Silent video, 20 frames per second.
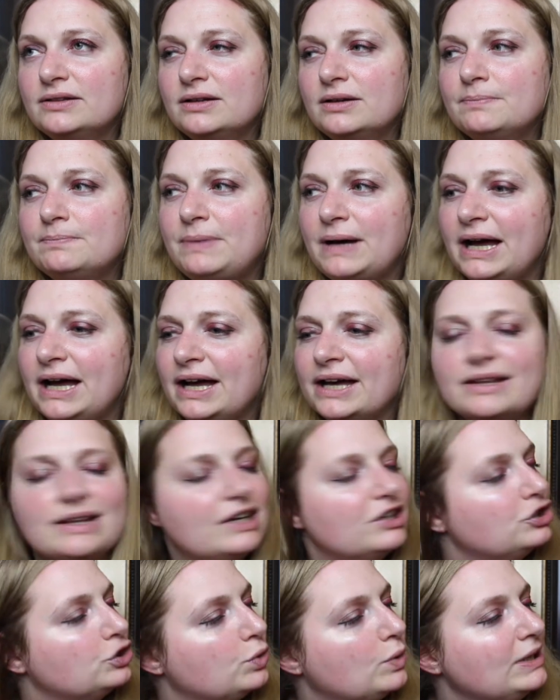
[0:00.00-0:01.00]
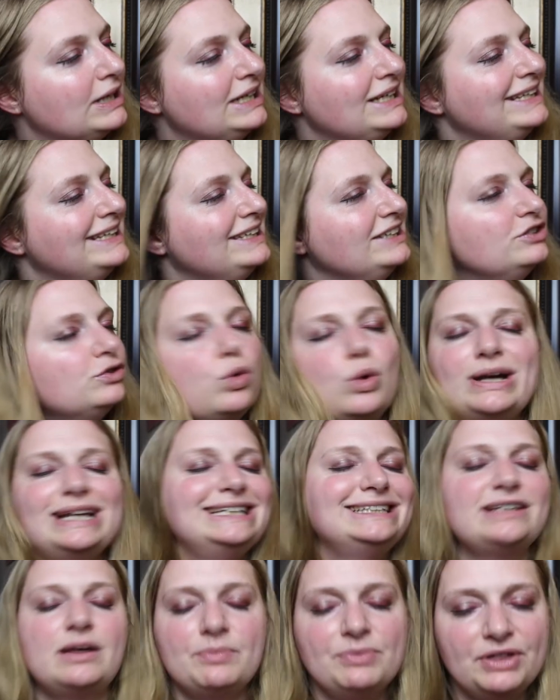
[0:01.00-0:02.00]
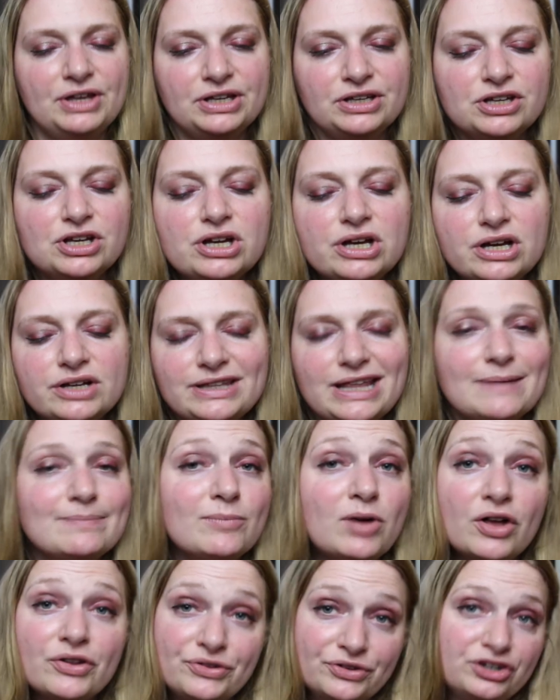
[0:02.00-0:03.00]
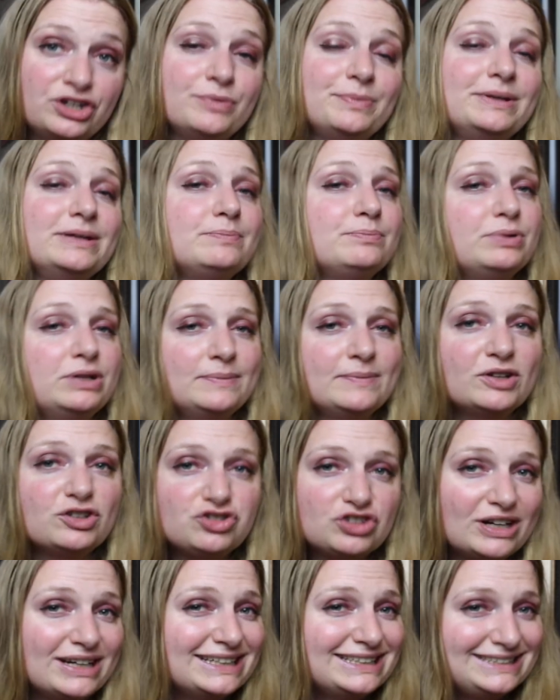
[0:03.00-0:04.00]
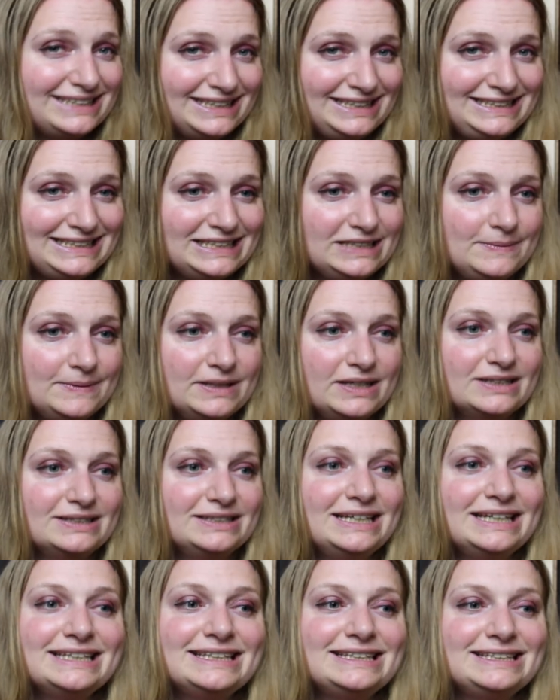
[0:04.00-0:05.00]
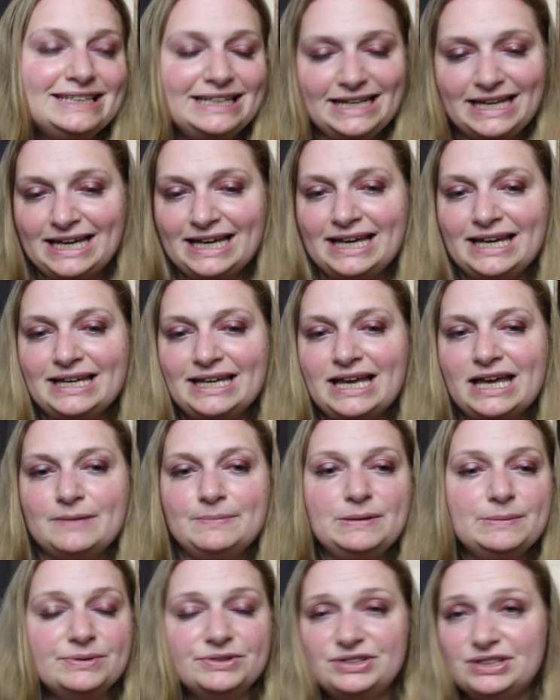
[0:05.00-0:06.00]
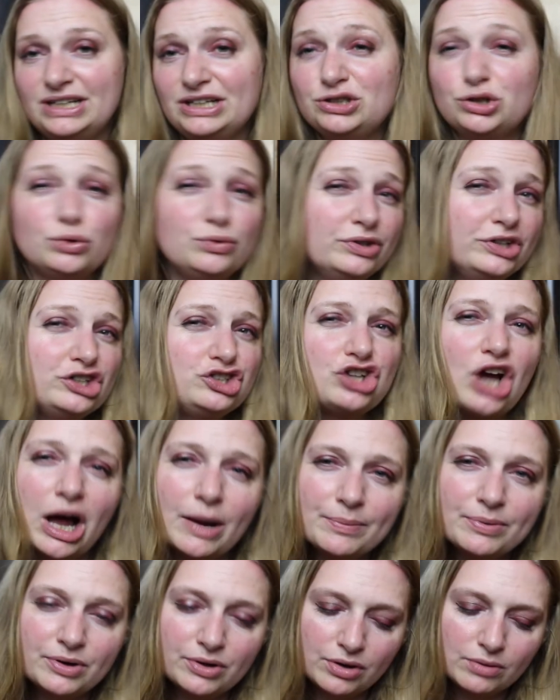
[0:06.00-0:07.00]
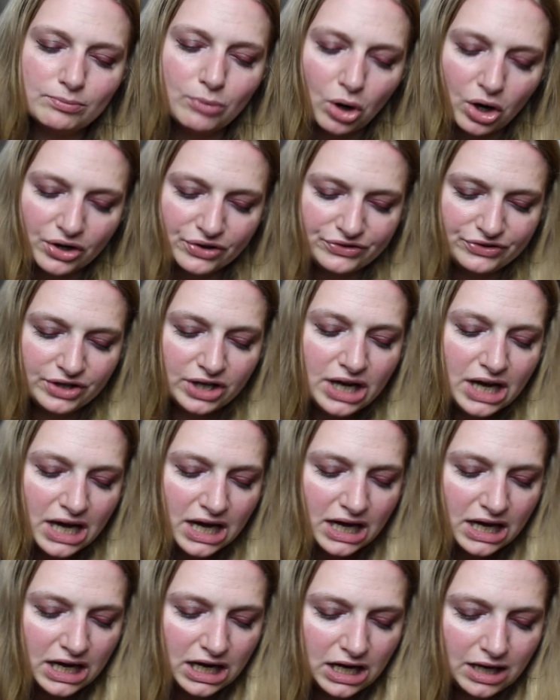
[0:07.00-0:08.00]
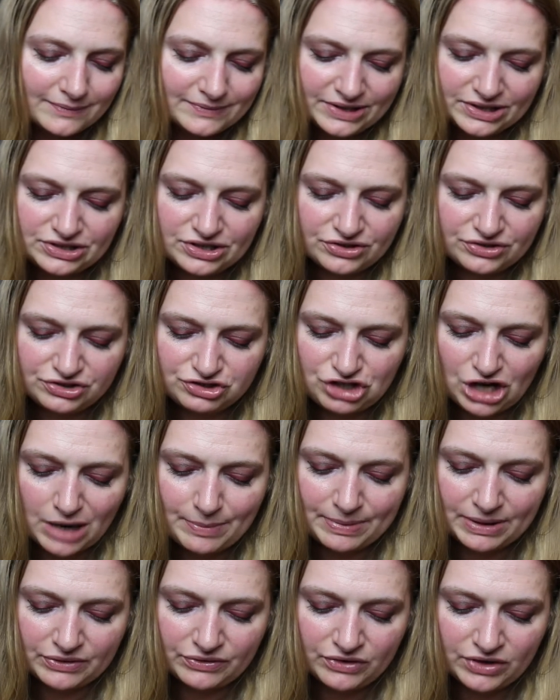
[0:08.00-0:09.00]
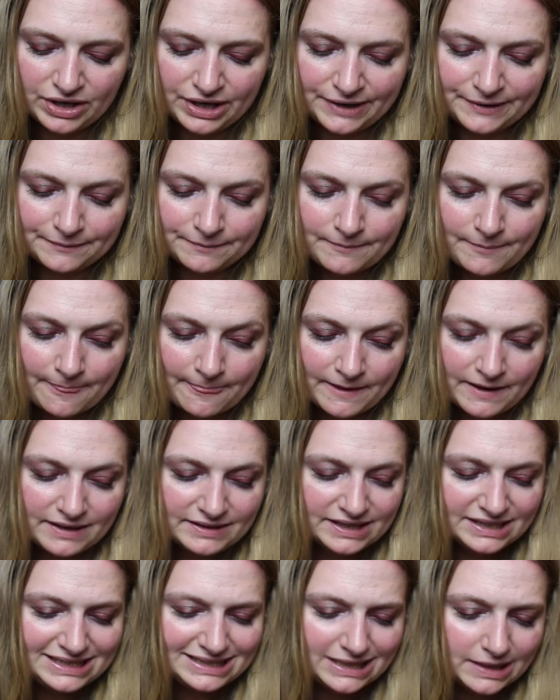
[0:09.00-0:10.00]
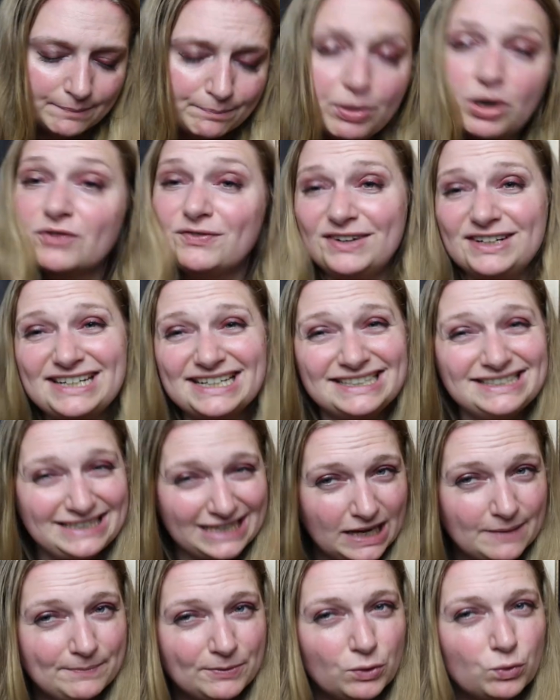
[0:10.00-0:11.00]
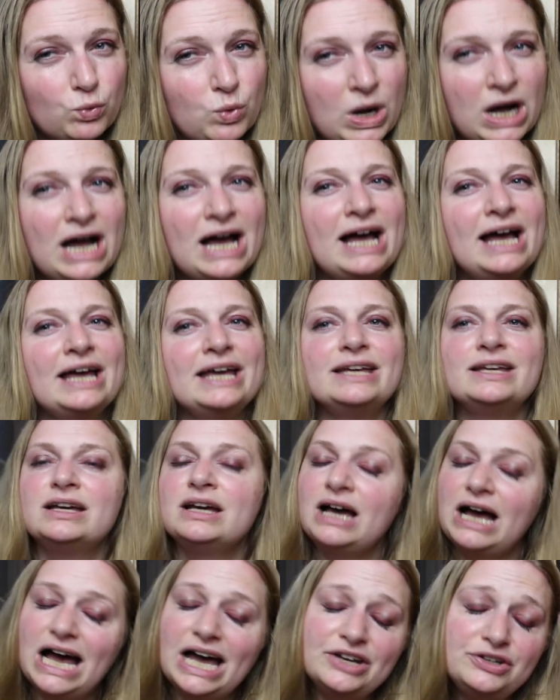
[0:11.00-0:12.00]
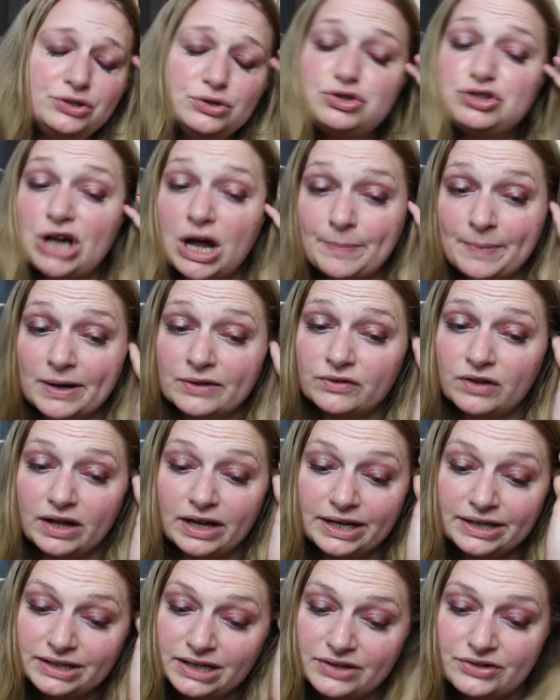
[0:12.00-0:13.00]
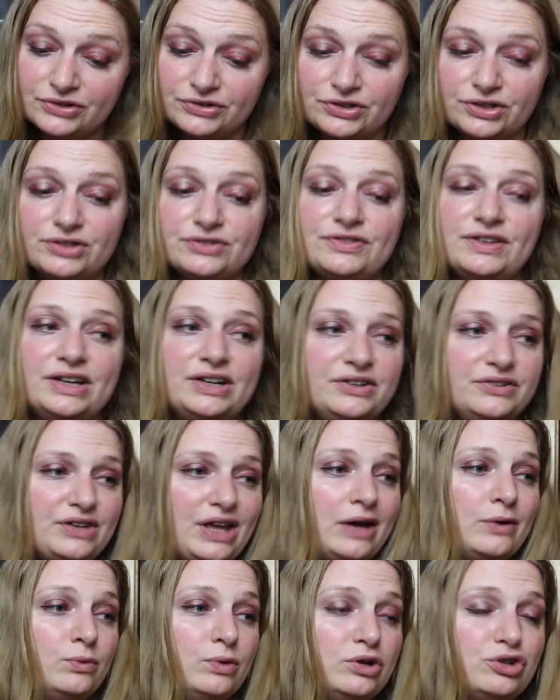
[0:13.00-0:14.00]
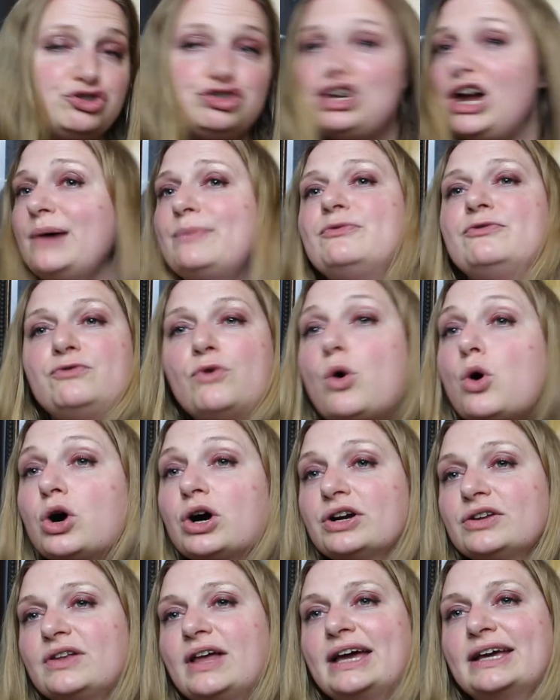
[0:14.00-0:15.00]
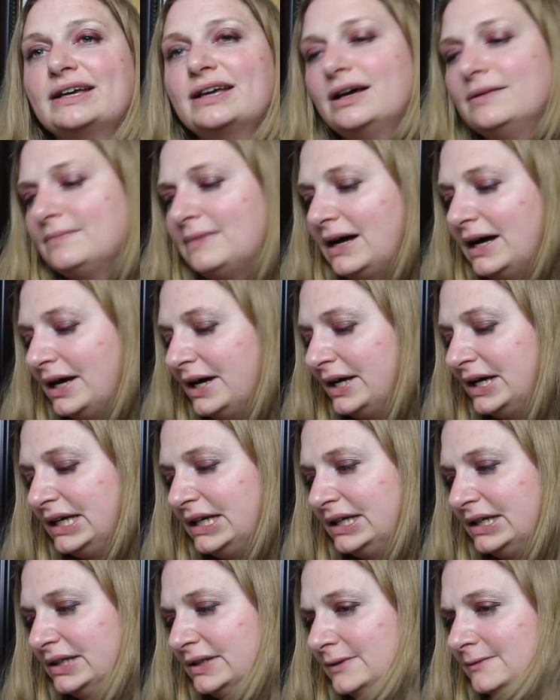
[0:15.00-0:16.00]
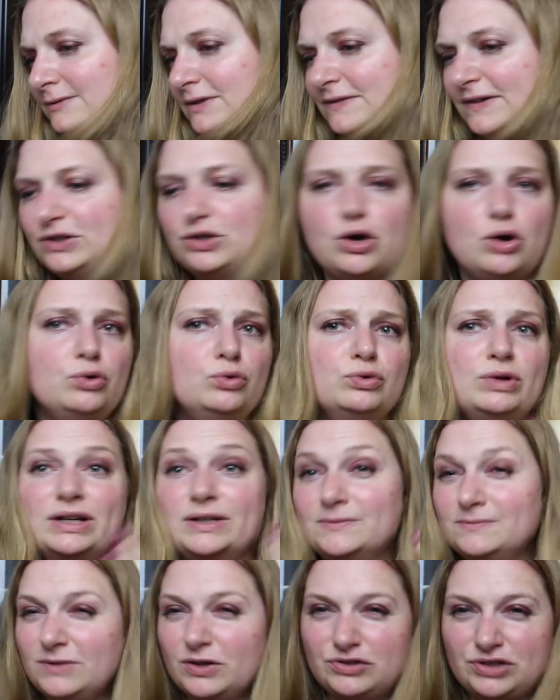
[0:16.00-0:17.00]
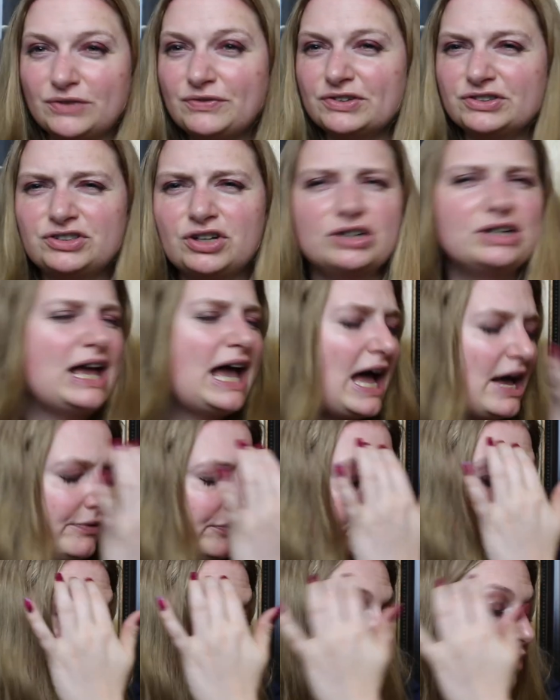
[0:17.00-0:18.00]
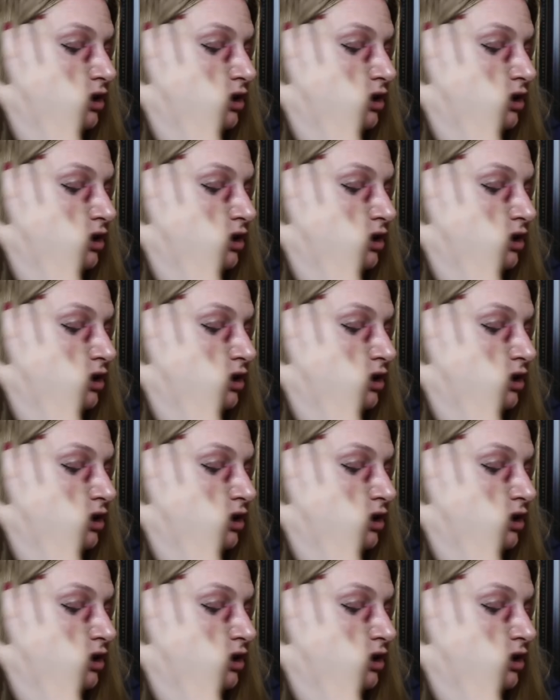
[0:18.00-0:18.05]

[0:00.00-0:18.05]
by like 20, 20 something, that malls are going to be pretty much non-existent because kids today and people today don't really shop malls. Um, they just shop online. This is a perfect example why I do shop online, and there's certain things I will shop for, like my, if I know, like, well, Jeffree Star, you have to.